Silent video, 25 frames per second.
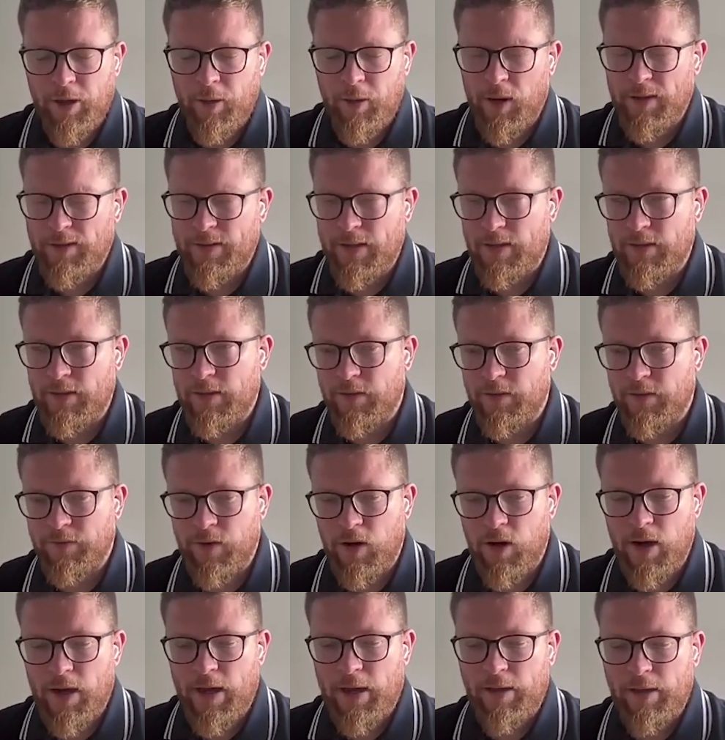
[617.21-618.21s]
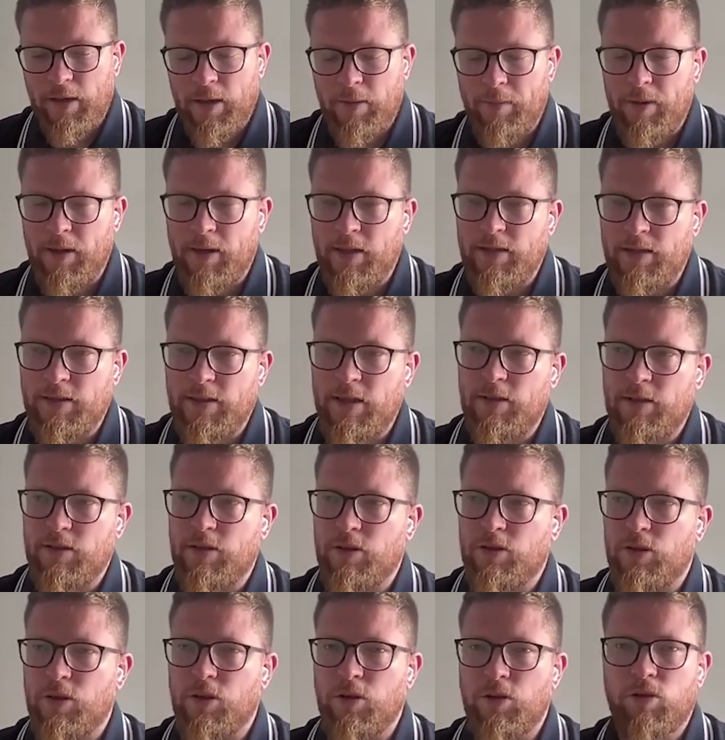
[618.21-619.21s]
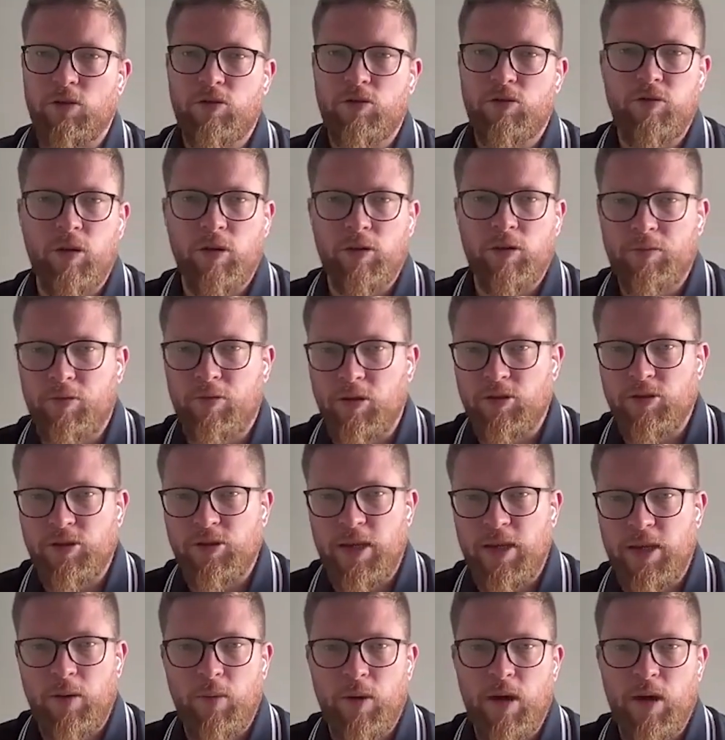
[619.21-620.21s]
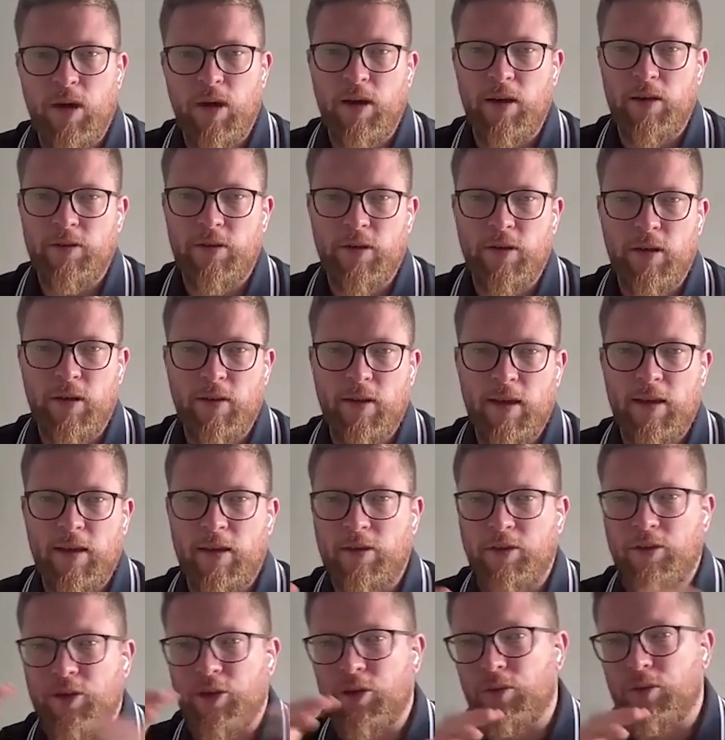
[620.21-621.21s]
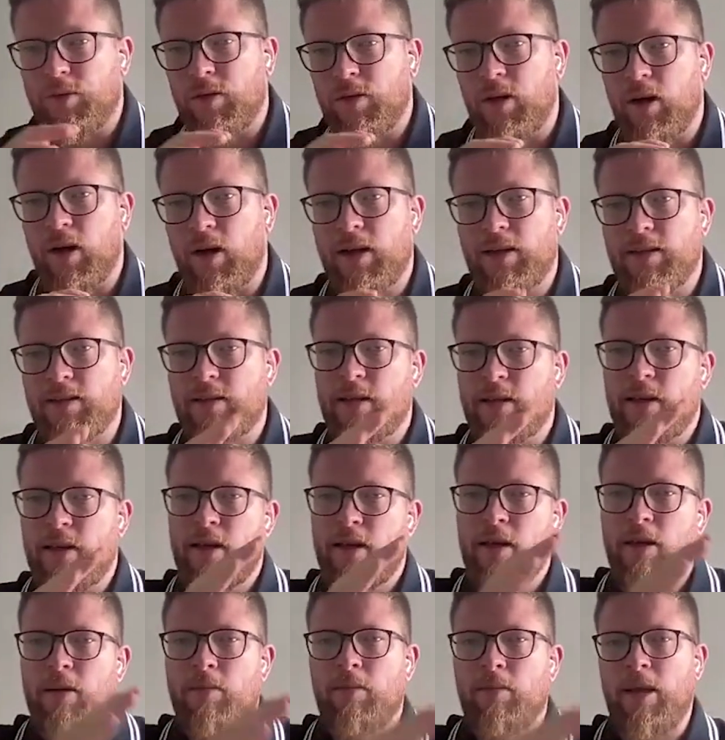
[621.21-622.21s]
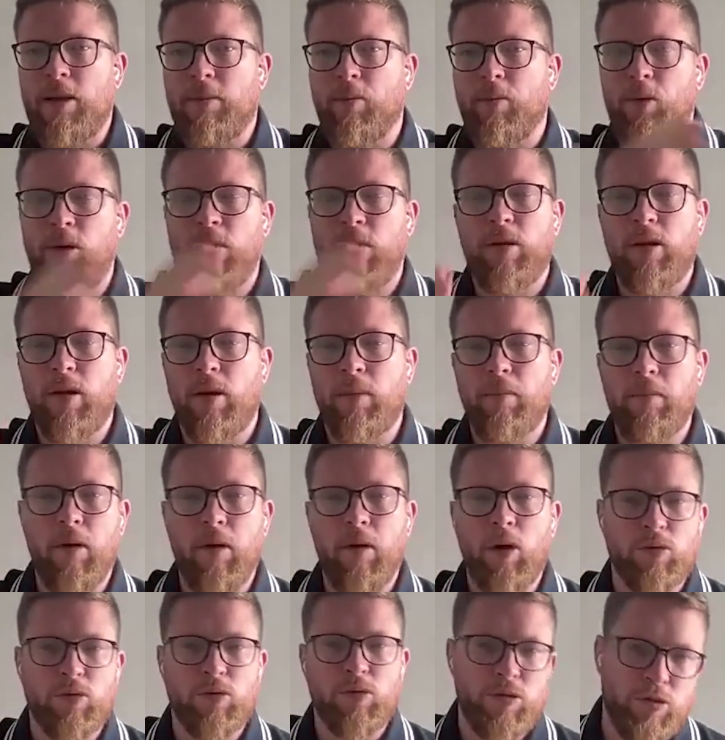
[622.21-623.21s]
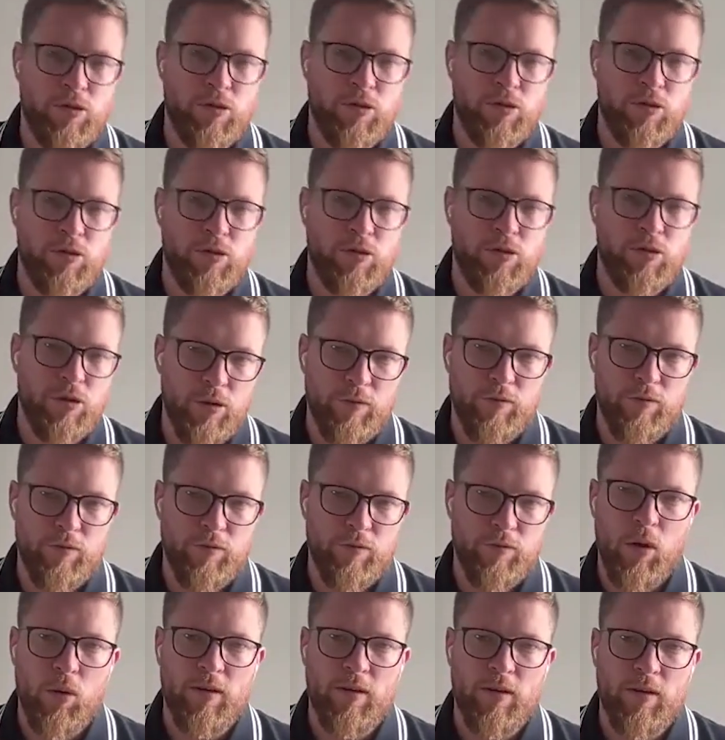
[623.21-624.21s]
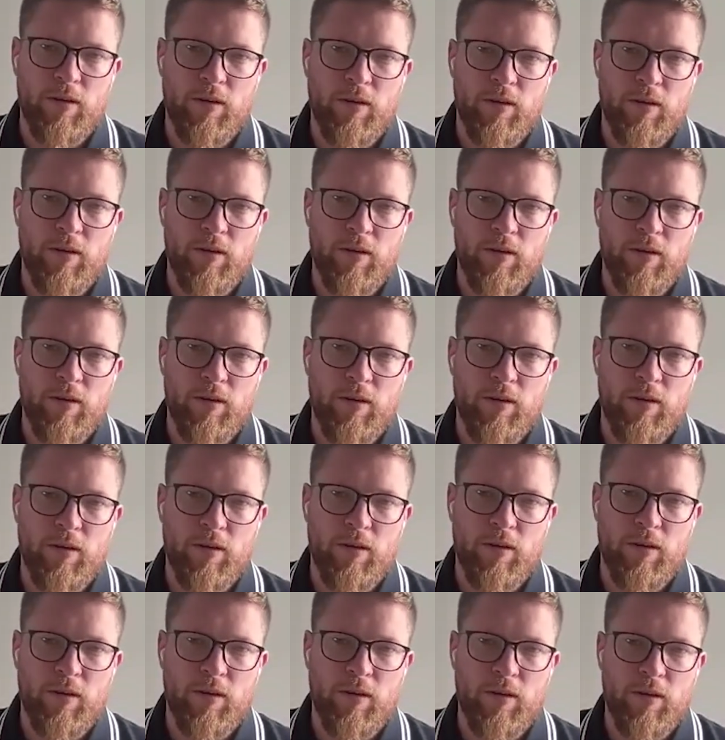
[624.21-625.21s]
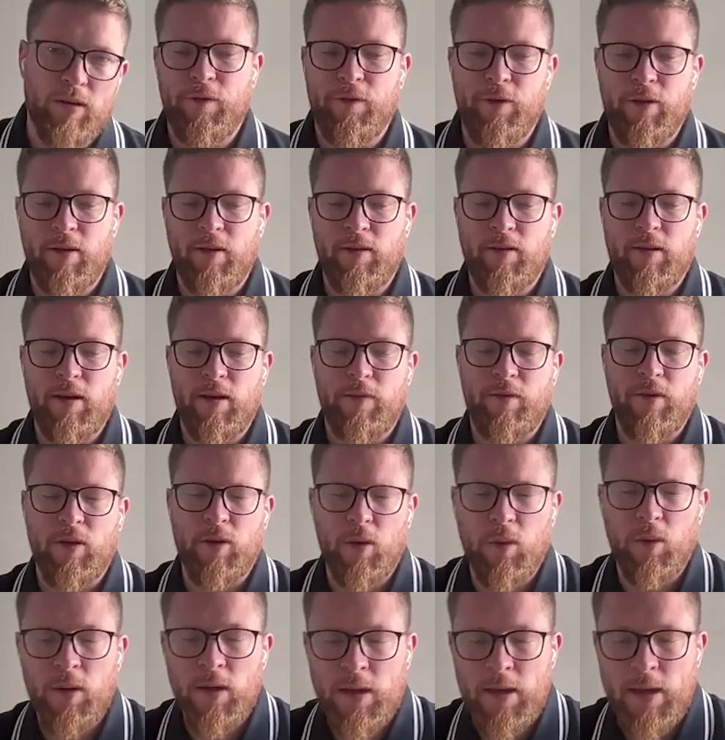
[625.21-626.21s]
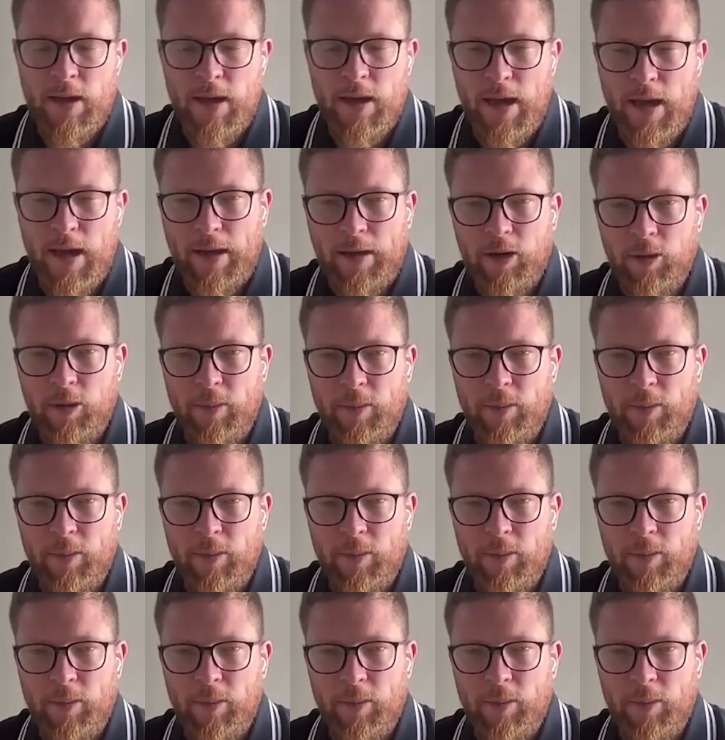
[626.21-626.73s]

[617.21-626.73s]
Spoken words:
identifying the ability to do cross project work so that they can utilize people in a multitude of roles if needs be whilst we go through these difficult